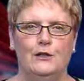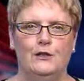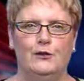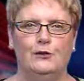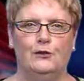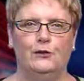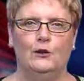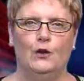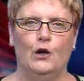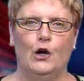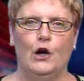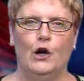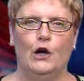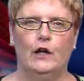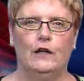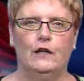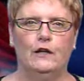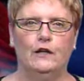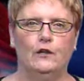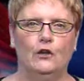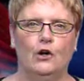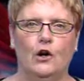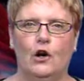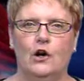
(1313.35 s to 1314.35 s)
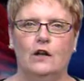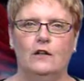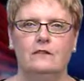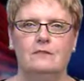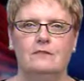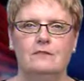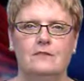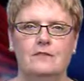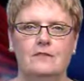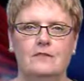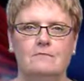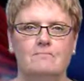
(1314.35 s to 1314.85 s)
your lawn and
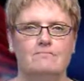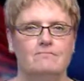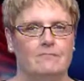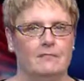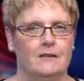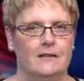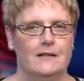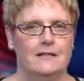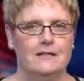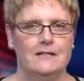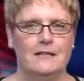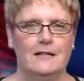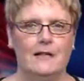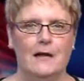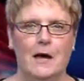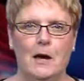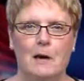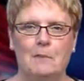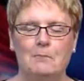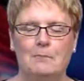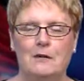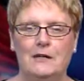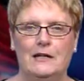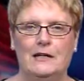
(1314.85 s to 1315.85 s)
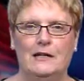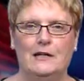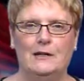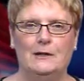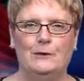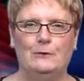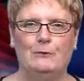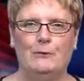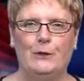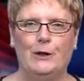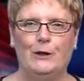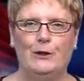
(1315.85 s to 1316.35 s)
gardens, listen up.
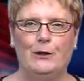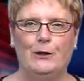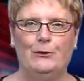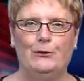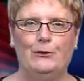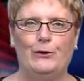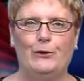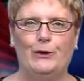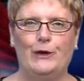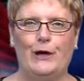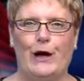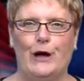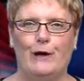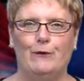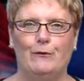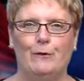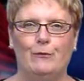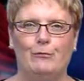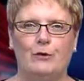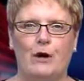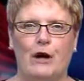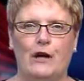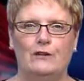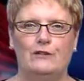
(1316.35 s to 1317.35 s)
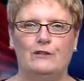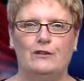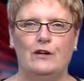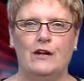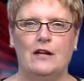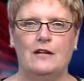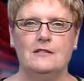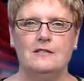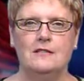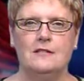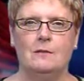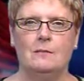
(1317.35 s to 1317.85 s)
One local chiropractor
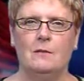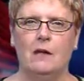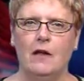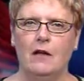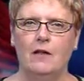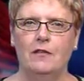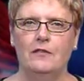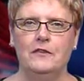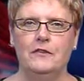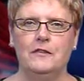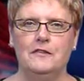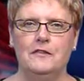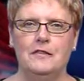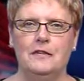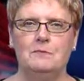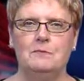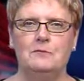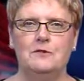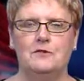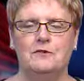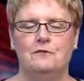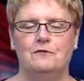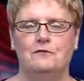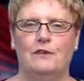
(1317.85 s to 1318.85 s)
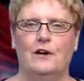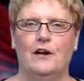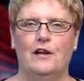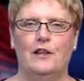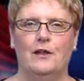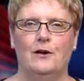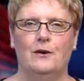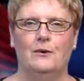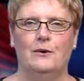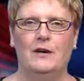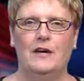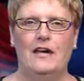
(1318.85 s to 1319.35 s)
has some healthy tips to
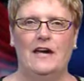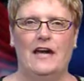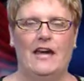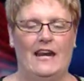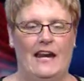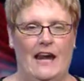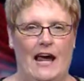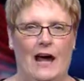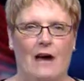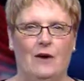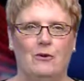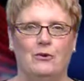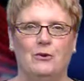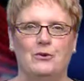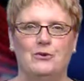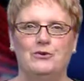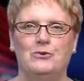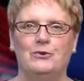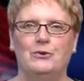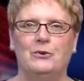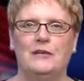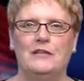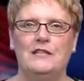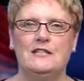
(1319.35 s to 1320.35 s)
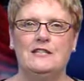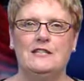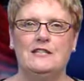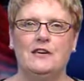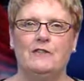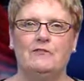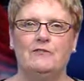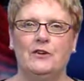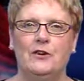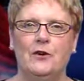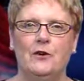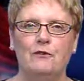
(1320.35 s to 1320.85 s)
follow, and our Julie
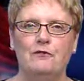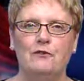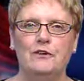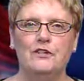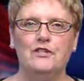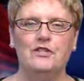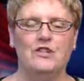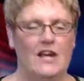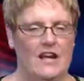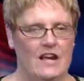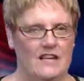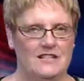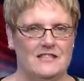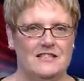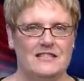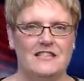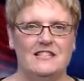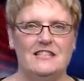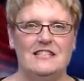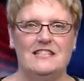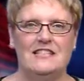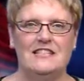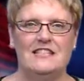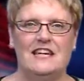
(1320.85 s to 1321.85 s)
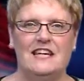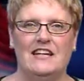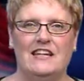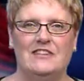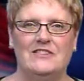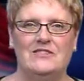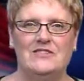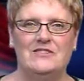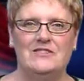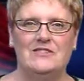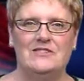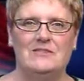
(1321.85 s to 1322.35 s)
Stefanovich has the
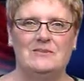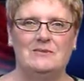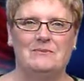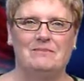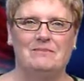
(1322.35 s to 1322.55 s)
details.